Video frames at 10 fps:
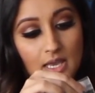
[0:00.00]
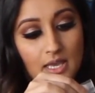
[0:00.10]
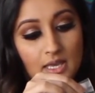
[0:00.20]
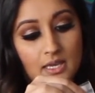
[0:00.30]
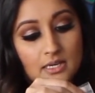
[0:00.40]

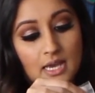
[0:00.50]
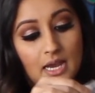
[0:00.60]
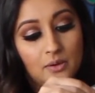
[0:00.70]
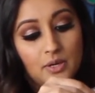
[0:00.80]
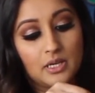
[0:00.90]
And
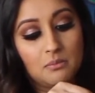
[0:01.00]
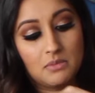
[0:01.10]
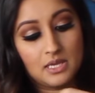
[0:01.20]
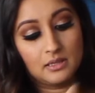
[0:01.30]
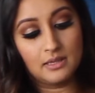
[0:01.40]
I
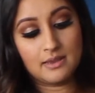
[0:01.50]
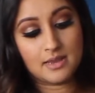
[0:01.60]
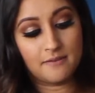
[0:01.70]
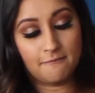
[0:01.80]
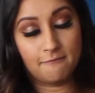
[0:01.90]
recommend
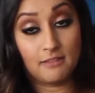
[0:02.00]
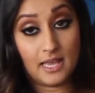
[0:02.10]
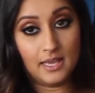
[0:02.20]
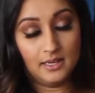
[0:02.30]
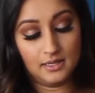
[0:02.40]
laying it
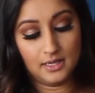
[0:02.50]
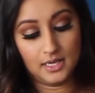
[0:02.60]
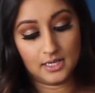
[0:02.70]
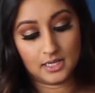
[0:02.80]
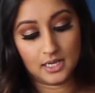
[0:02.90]
flat
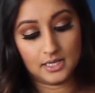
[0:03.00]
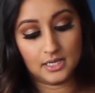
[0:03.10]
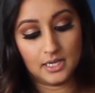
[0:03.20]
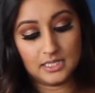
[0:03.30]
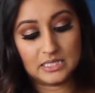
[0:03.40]
and
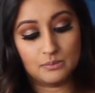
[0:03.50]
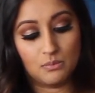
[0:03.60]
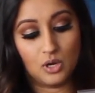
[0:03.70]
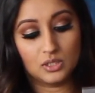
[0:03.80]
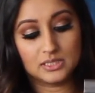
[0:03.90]
cutting a
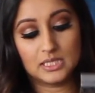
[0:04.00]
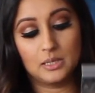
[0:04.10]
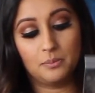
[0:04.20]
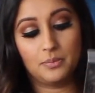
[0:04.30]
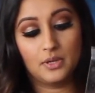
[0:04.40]
small
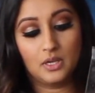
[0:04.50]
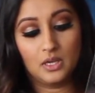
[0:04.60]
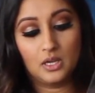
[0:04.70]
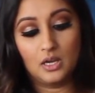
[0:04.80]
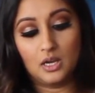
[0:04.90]
tip,
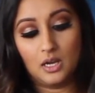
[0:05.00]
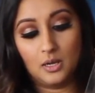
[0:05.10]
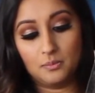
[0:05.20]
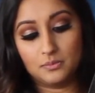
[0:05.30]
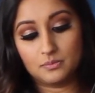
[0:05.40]

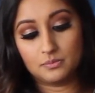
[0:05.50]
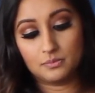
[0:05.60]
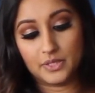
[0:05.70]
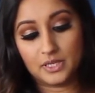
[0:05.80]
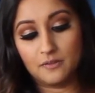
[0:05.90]

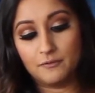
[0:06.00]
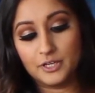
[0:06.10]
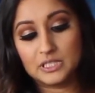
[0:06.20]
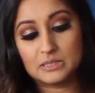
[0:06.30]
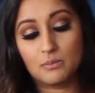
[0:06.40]
like a
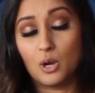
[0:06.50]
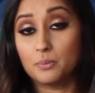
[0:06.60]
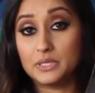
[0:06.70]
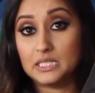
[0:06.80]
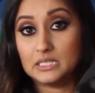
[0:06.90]
very
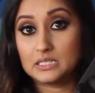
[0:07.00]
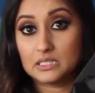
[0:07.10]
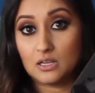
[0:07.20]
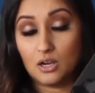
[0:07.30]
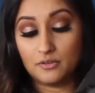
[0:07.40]
small
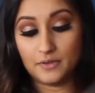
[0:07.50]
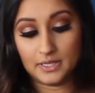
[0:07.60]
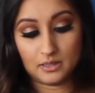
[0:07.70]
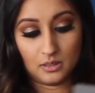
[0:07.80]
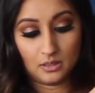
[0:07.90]
piece off
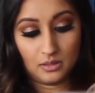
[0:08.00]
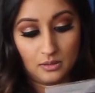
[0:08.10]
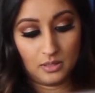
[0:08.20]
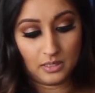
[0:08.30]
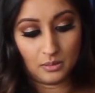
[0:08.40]
at
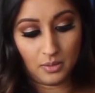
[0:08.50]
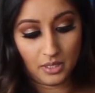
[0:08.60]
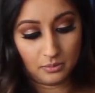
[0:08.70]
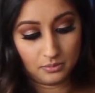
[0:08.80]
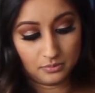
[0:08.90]
the
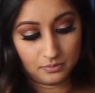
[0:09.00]
bottom.